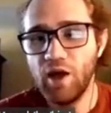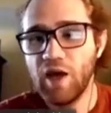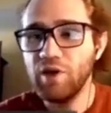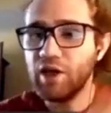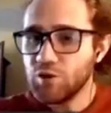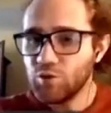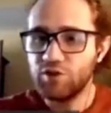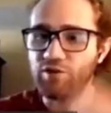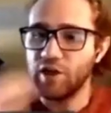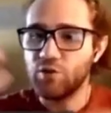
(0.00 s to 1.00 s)
And because we're
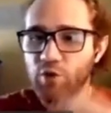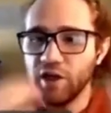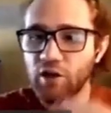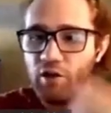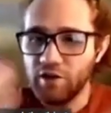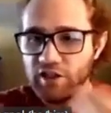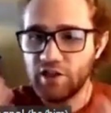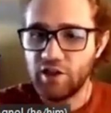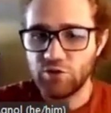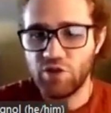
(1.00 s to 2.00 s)
sort of like running all these
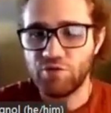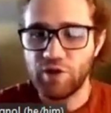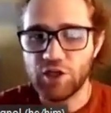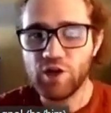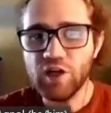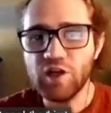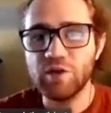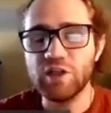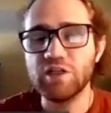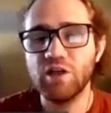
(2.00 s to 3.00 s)
things with fresh
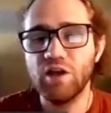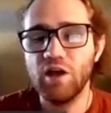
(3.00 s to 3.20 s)
randomness,